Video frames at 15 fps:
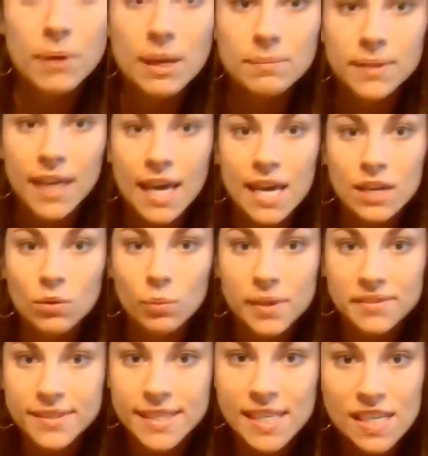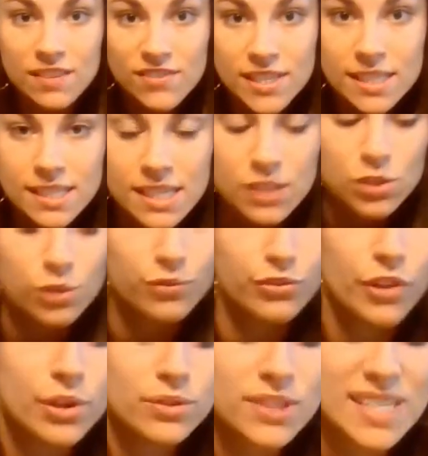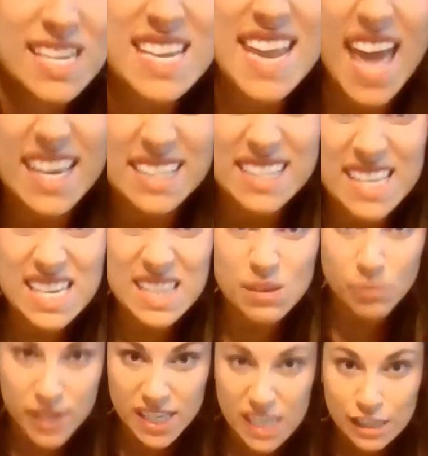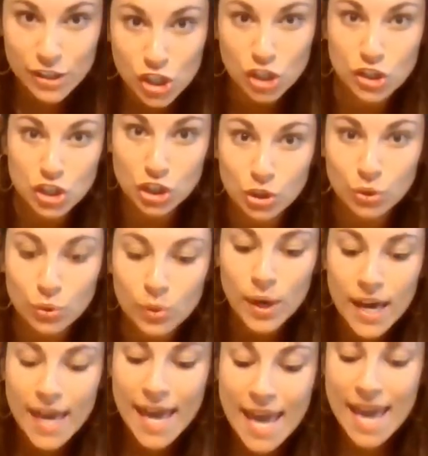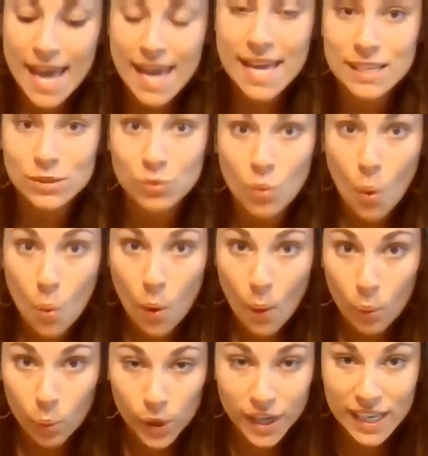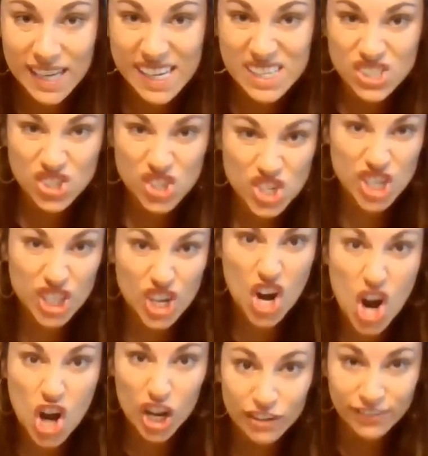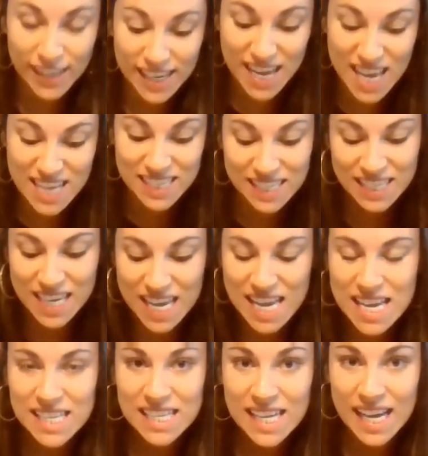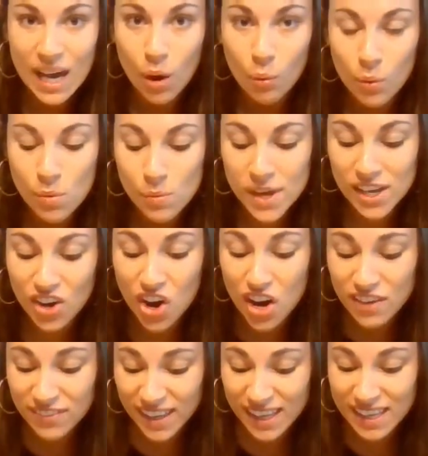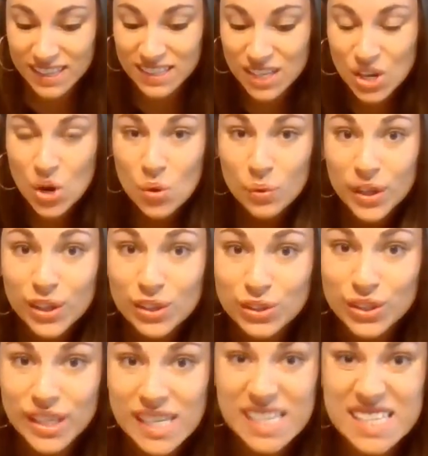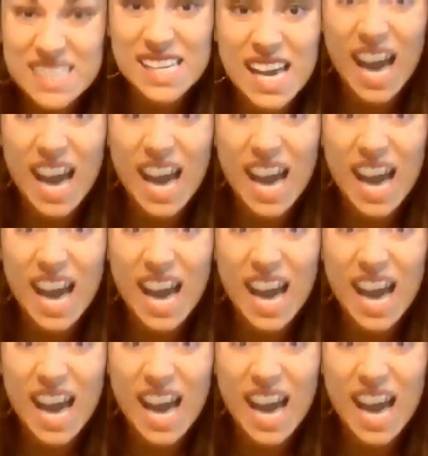pumpkin, we've seen if it sinks or floats. The next thing that we need to do is we're gonna get started carving it. Now, when we carve it, we're looking to see